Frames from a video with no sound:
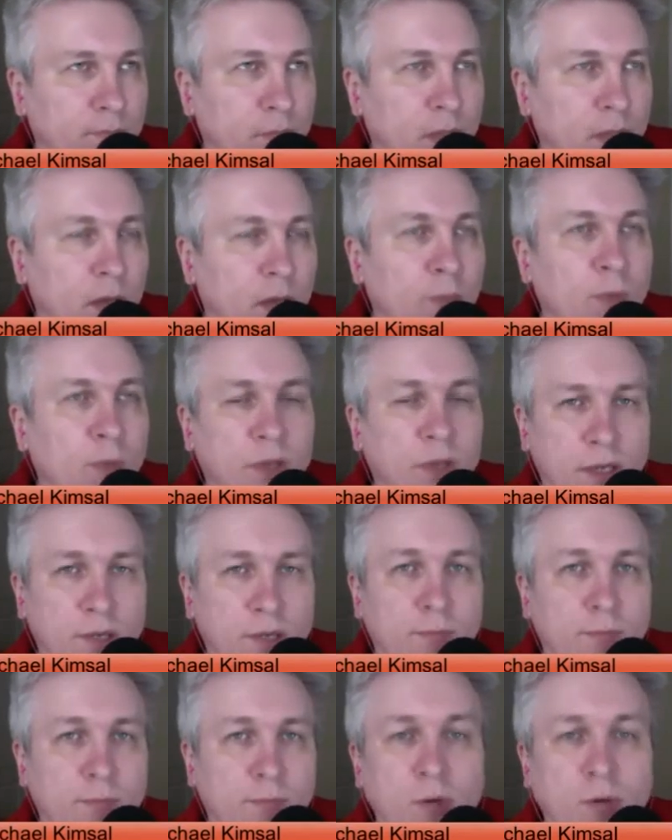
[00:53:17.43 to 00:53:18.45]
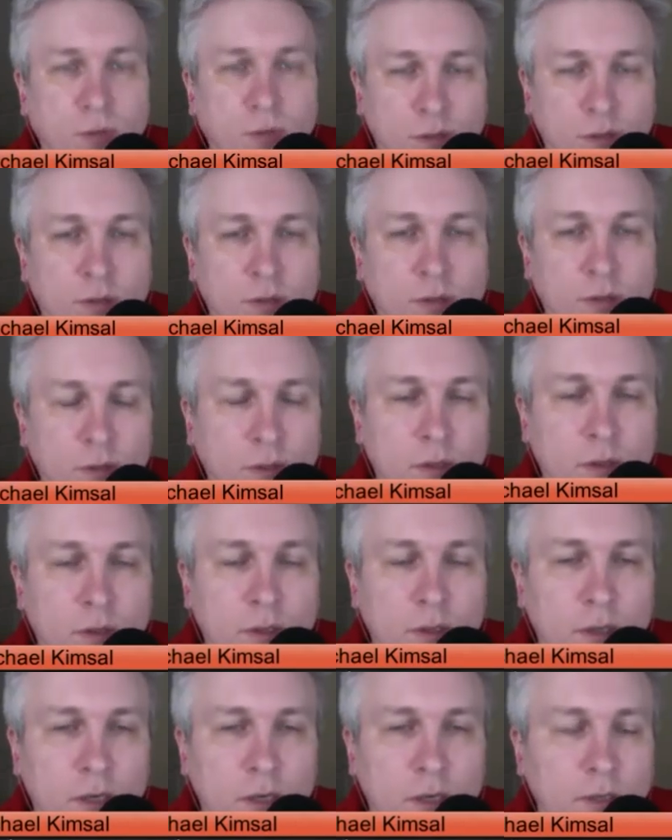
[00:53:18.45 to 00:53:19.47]
ability to post,
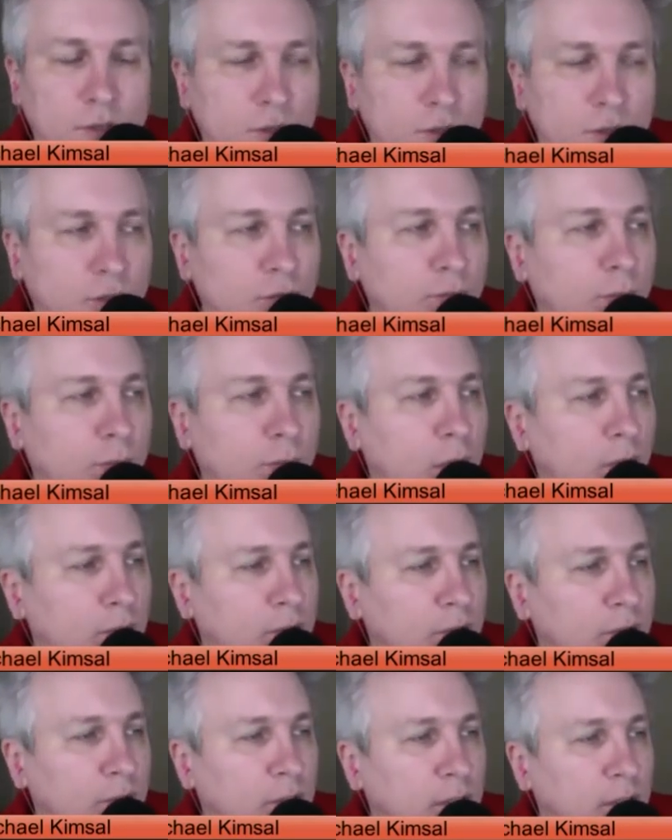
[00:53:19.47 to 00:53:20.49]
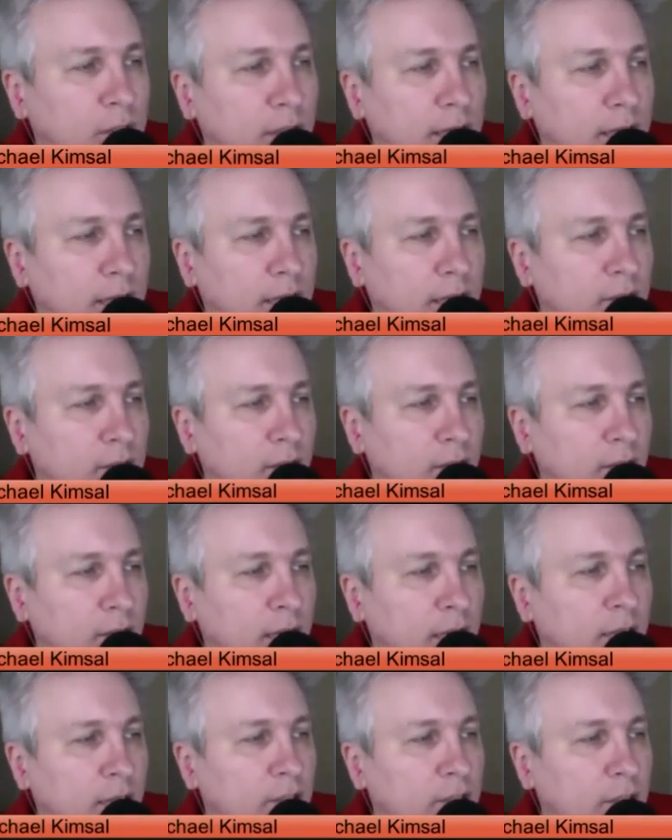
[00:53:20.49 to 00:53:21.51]
to do posts and gets
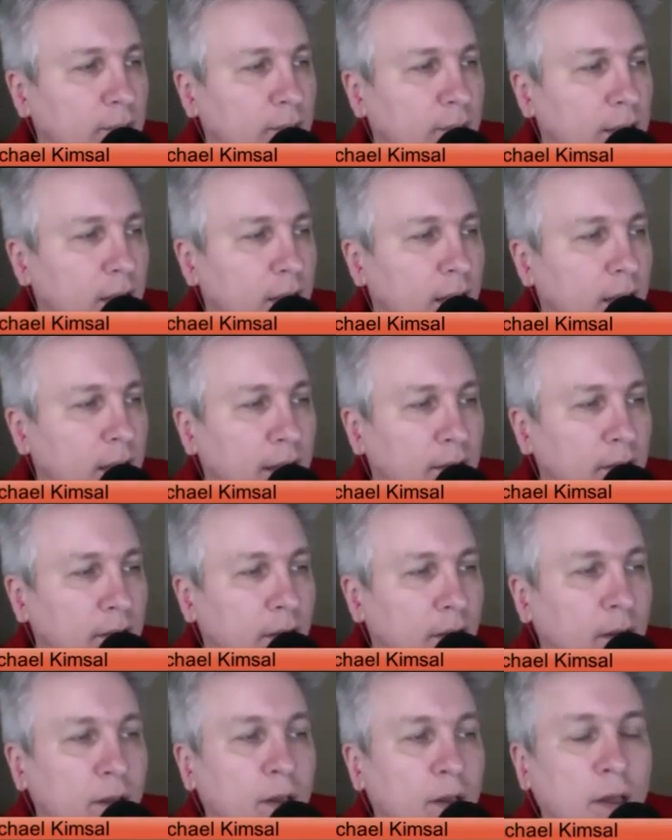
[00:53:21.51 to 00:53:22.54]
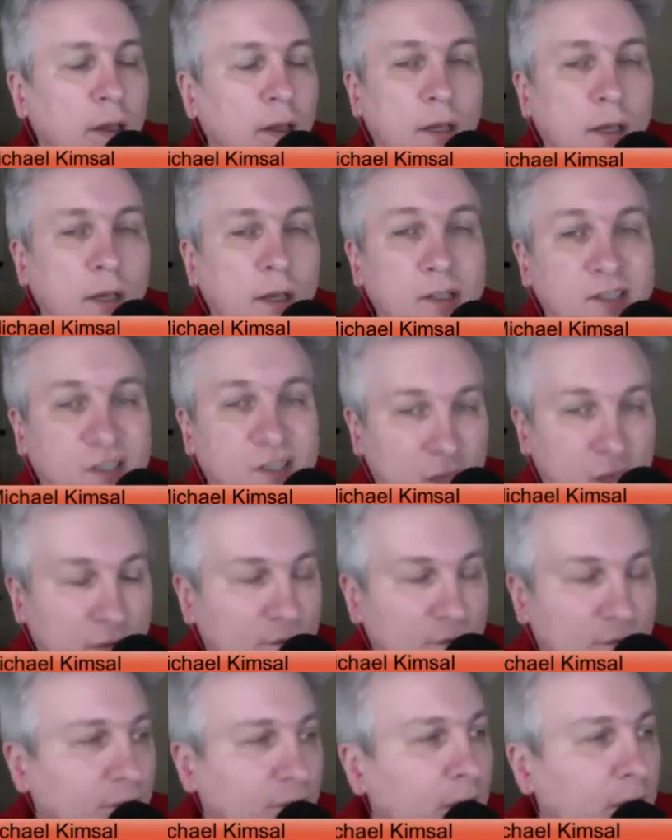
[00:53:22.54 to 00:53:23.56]
HTTP client
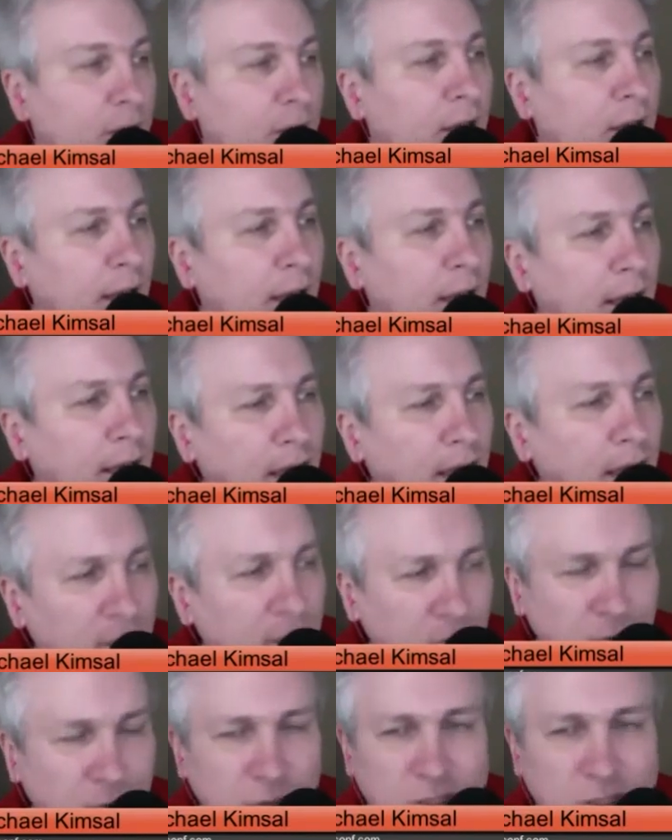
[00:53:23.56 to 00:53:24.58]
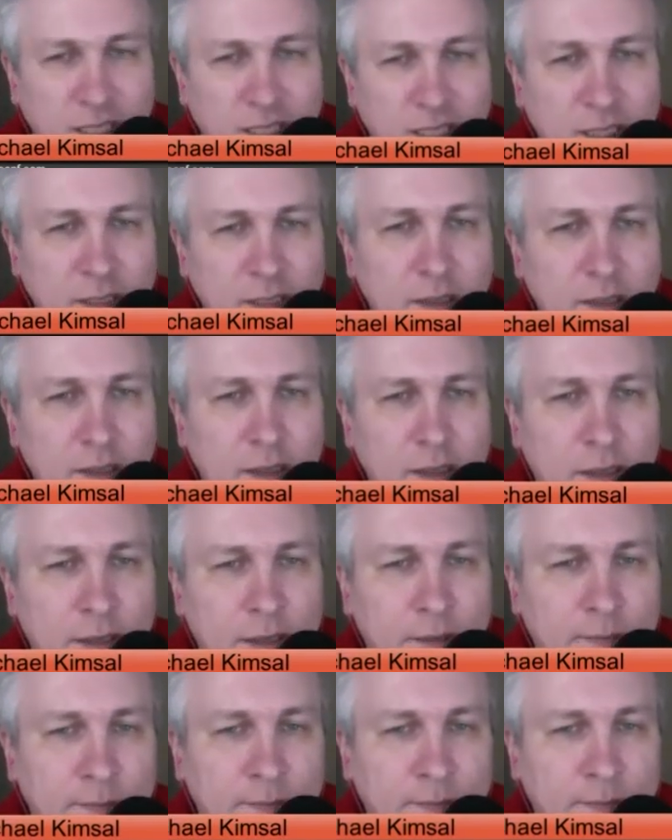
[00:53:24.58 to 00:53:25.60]
stuff. Interesting
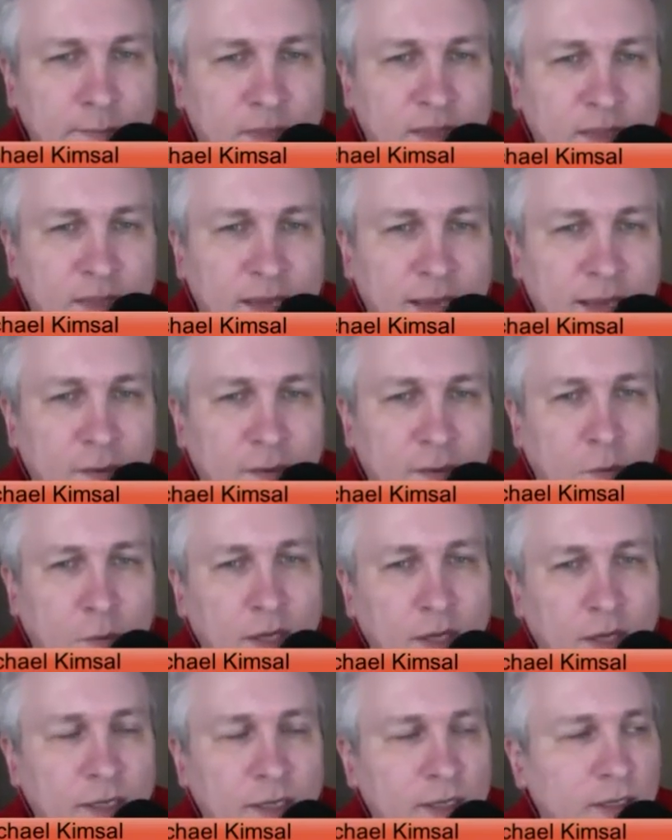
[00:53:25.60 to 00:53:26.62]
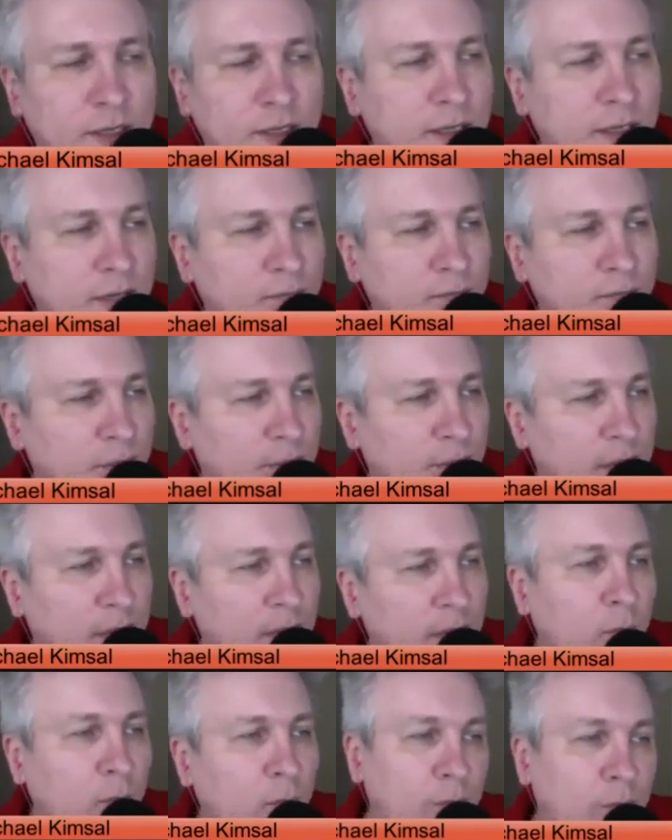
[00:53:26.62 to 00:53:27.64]
that what he didn't implement.
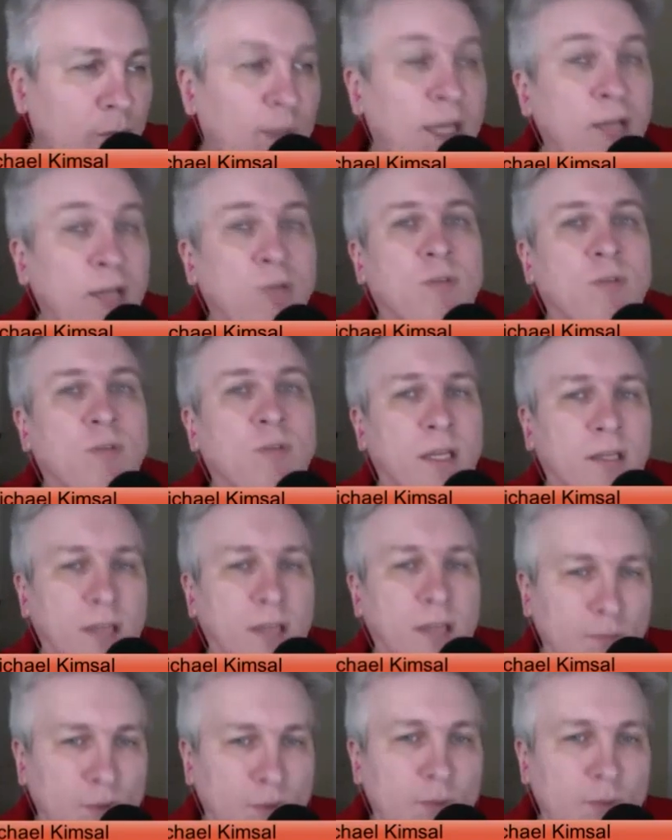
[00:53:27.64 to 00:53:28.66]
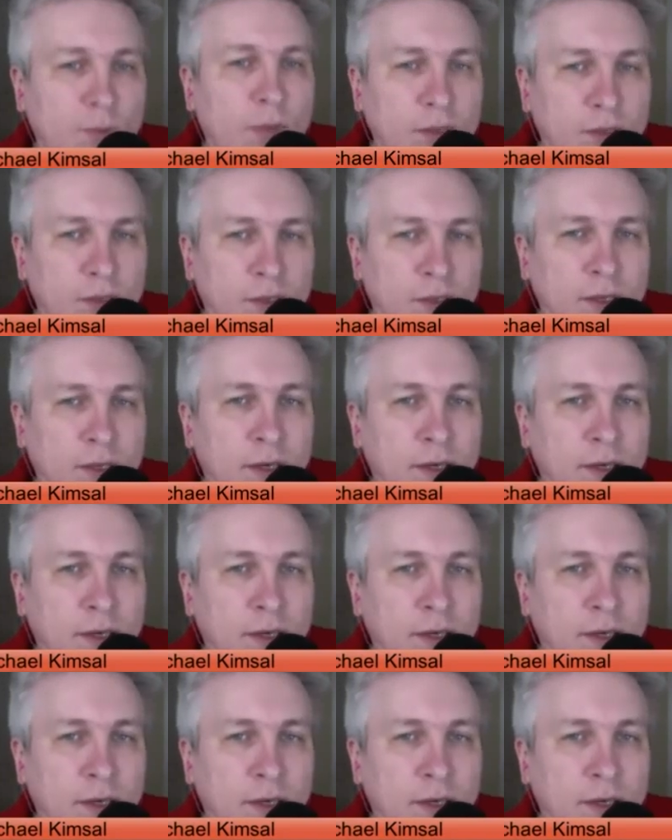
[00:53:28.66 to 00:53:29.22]
It would have been interesting to implement.